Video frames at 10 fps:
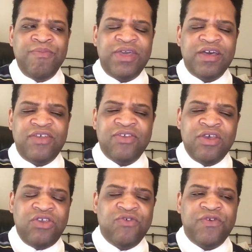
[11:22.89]
because
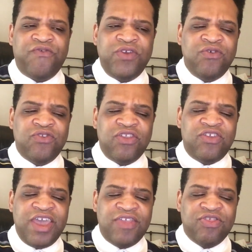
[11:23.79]
you refused to
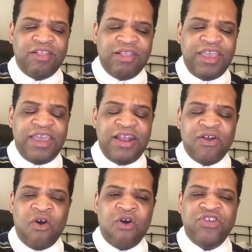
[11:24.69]
take the lead
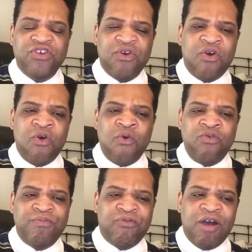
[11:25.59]
on your
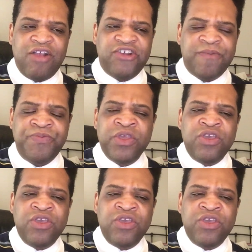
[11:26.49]
own project.